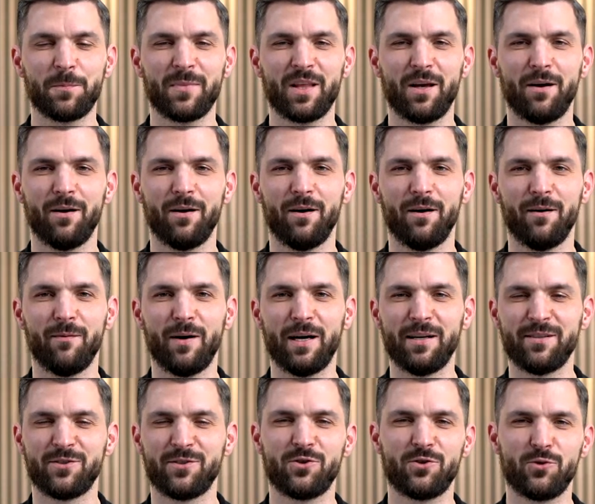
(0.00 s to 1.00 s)
a
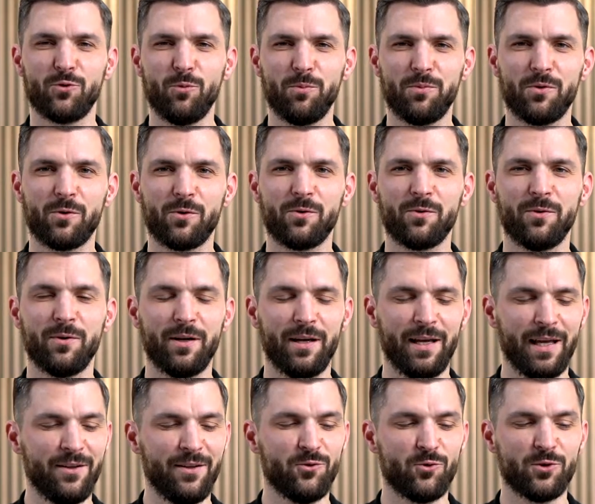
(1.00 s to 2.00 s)
super
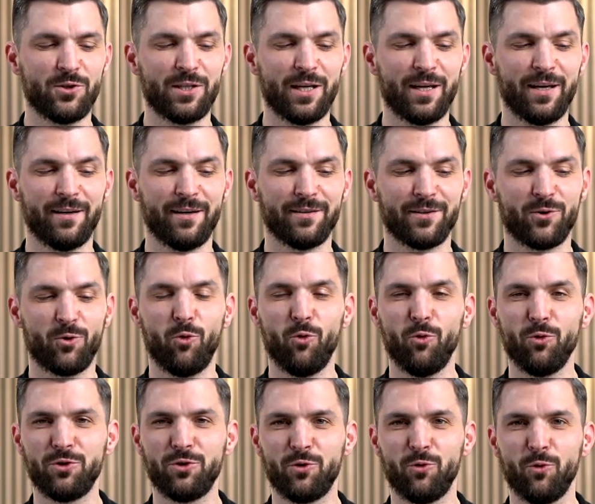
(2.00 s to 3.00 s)
interesting and
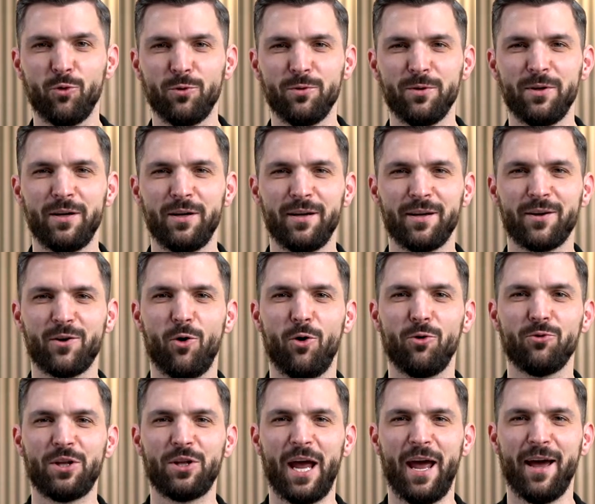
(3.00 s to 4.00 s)
cool tool
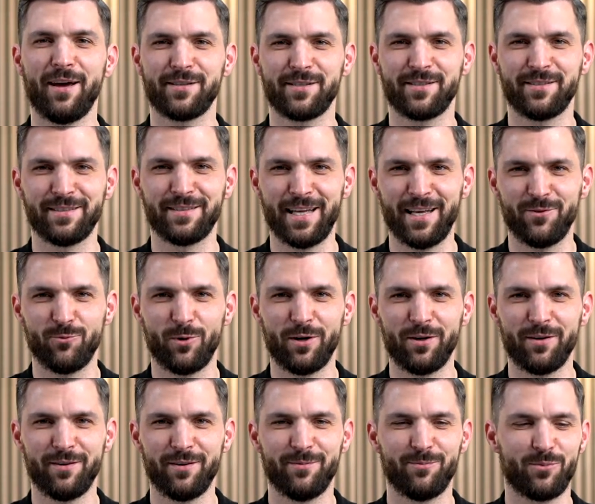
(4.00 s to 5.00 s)
called X
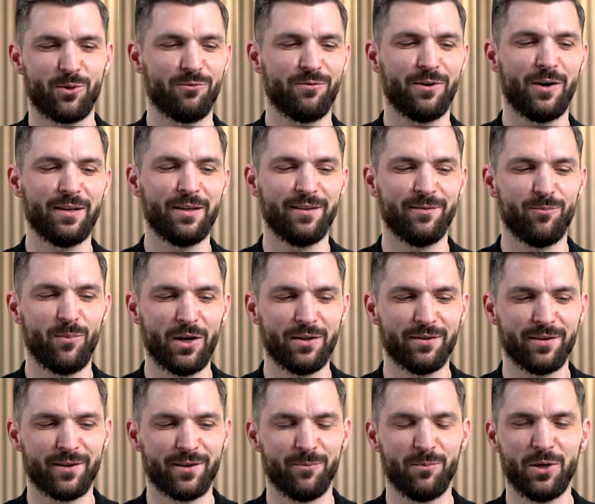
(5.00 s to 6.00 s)
Network provided by the
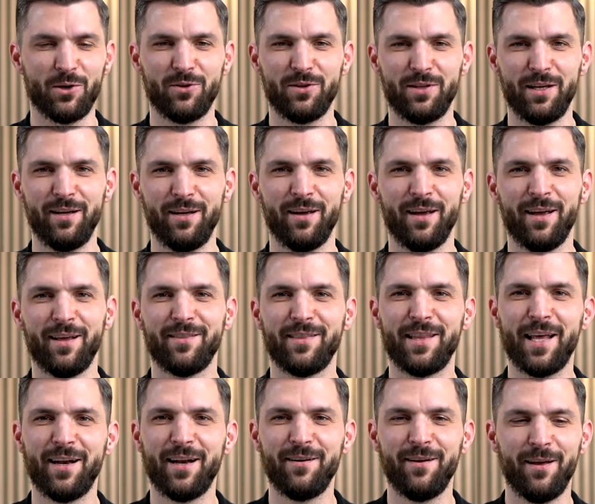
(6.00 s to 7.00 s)
community.
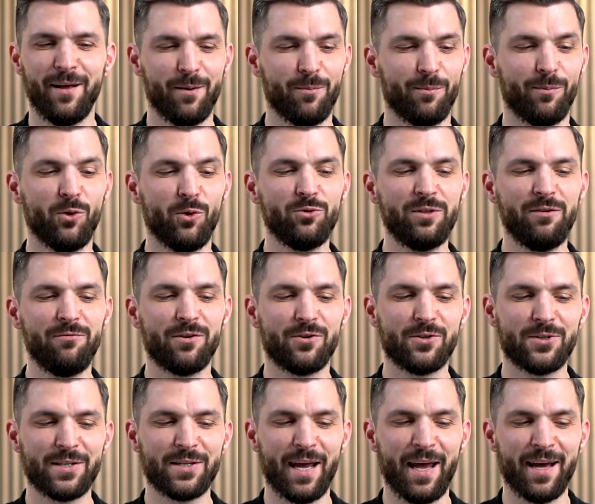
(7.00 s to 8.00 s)
Then
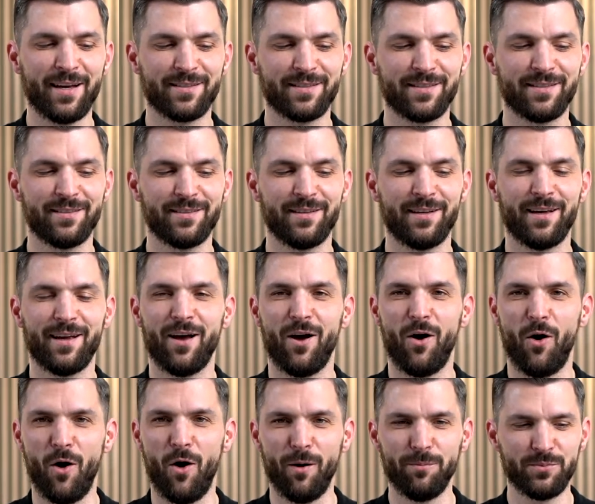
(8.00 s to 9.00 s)
MultiversX
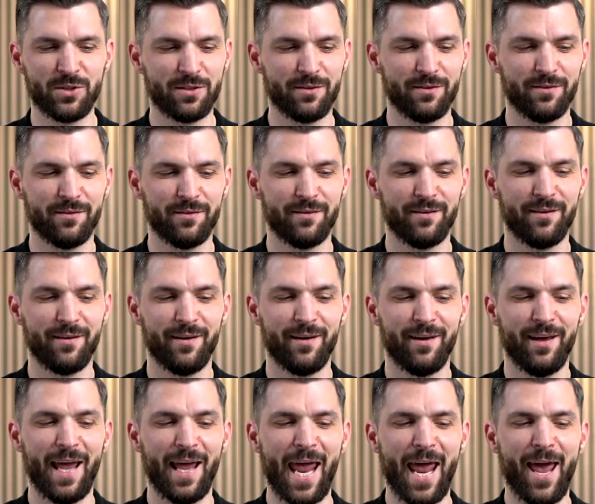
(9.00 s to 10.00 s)
Ops,
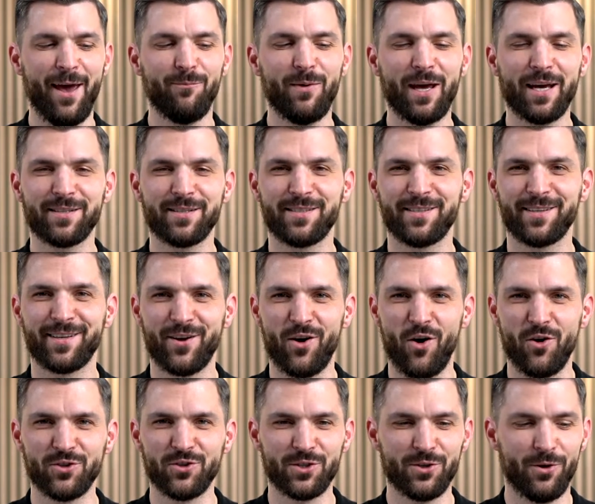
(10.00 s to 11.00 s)
MX
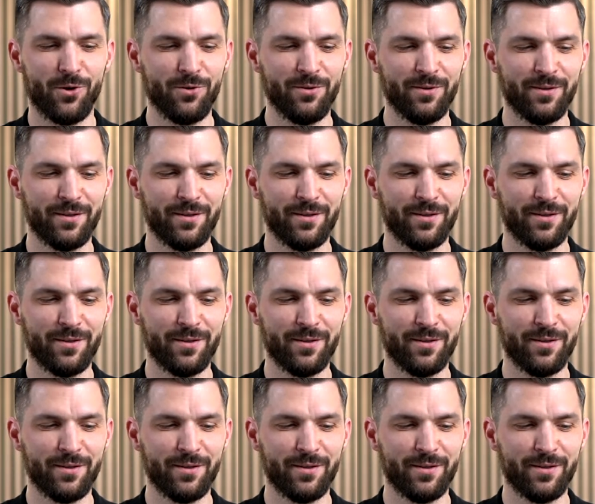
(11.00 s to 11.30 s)
Console,